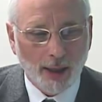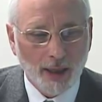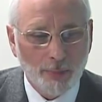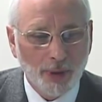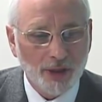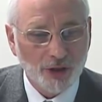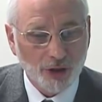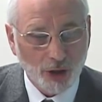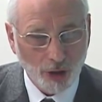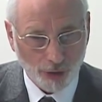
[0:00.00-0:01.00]
In a
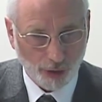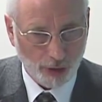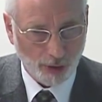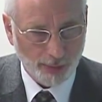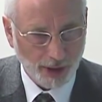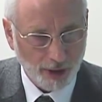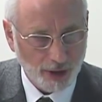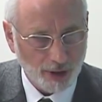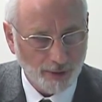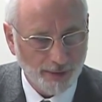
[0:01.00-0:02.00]
person's cultural
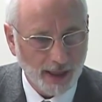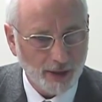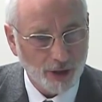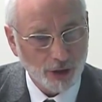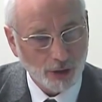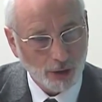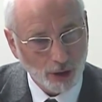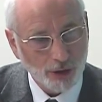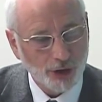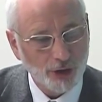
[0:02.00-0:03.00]
competence, the various
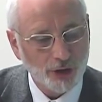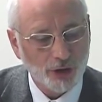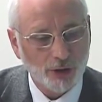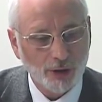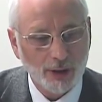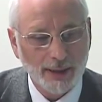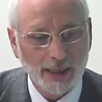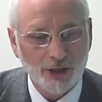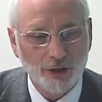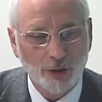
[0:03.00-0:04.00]
cultures,
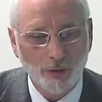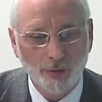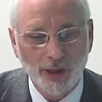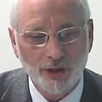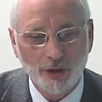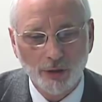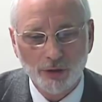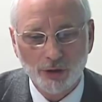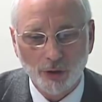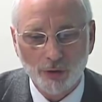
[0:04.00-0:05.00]
national, regional,
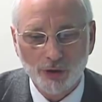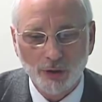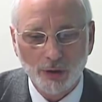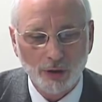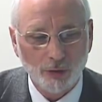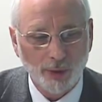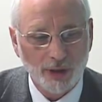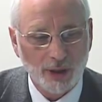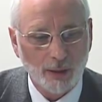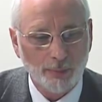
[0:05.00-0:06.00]
social, to
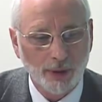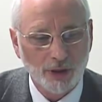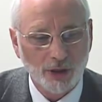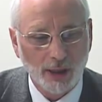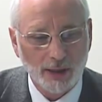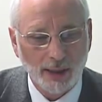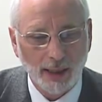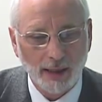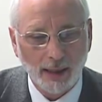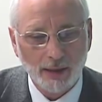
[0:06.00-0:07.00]
which that person has
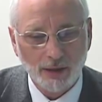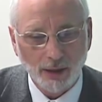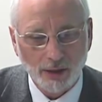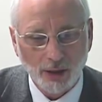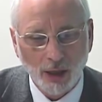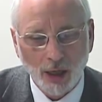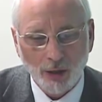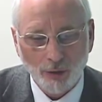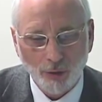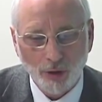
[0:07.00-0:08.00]
gained access,
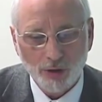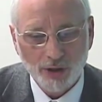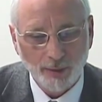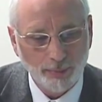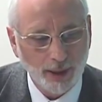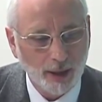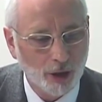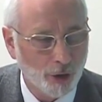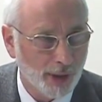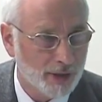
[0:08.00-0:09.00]
do not simply
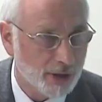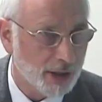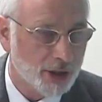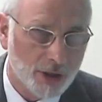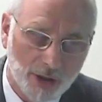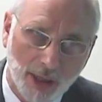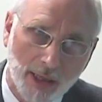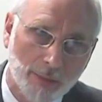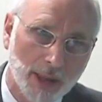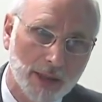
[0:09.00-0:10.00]
coexist
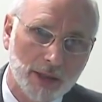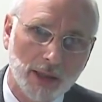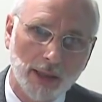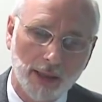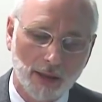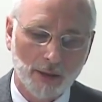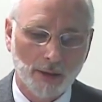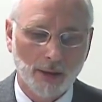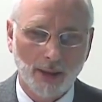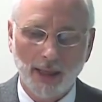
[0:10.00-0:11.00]
side by side.
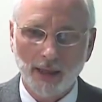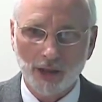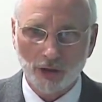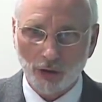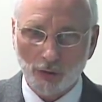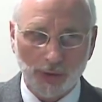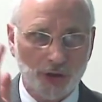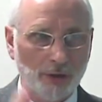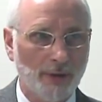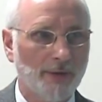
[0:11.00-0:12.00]
Again, it's not a
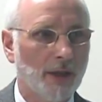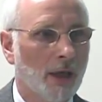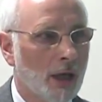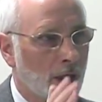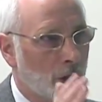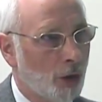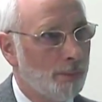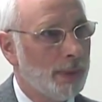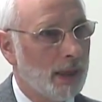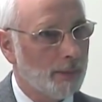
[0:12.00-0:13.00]
question of having
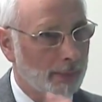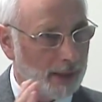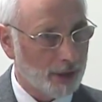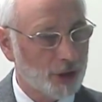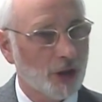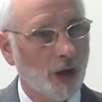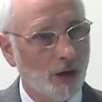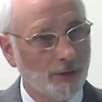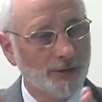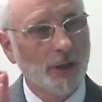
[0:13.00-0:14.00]
compartments
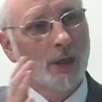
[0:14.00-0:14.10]
of